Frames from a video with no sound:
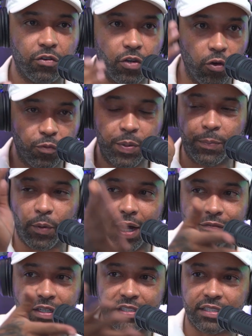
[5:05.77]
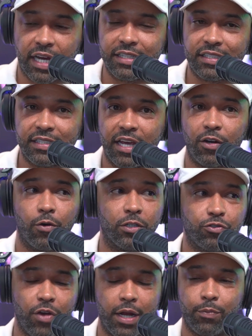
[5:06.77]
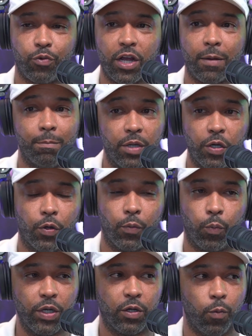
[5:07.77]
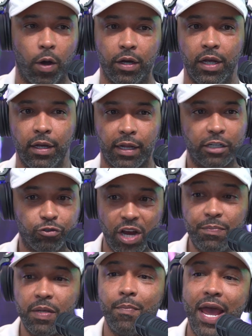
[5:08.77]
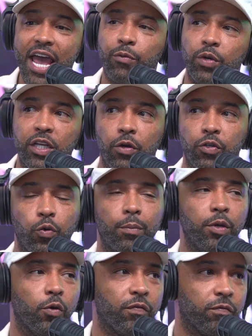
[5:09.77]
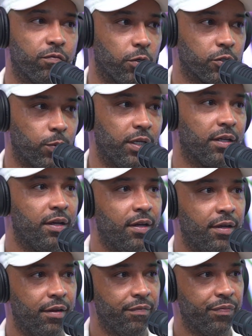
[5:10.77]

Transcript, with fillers: Those people have their sights set on trying to break a mil week one. Like Drake be mad when he don't do a mil first week. Right.